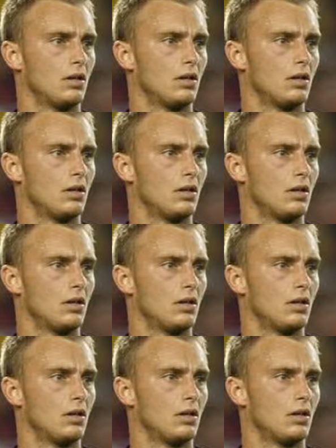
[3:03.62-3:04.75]

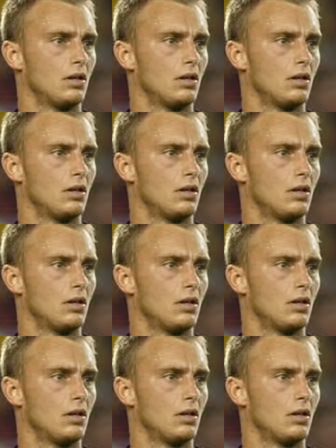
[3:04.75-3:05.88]

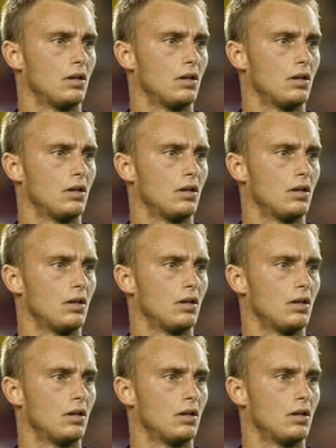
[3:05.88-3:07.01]

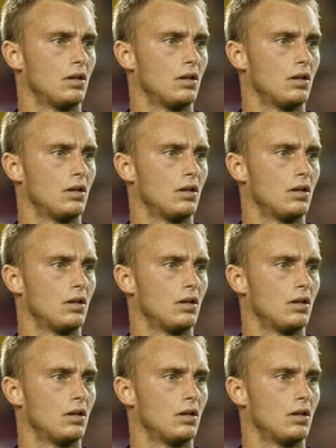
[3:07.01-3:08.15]

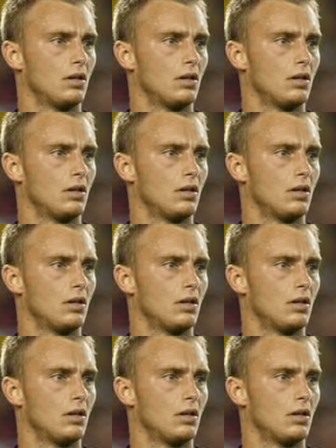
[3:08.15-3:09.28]

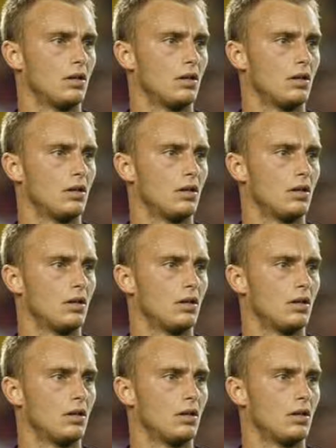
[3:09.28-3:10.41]

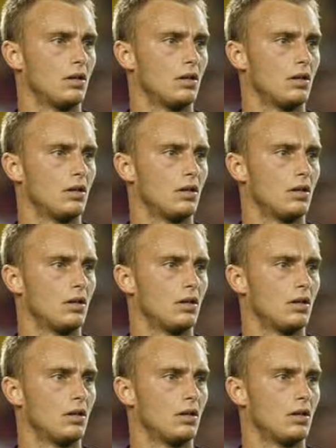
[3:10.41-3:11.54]

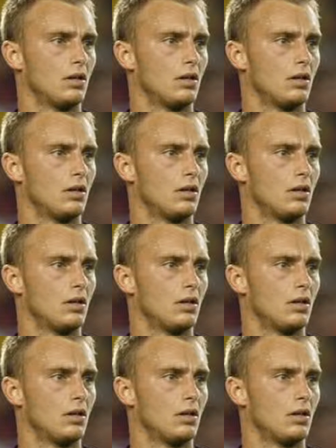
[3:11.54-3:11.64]
The face doesn't move, so there is nothing to read.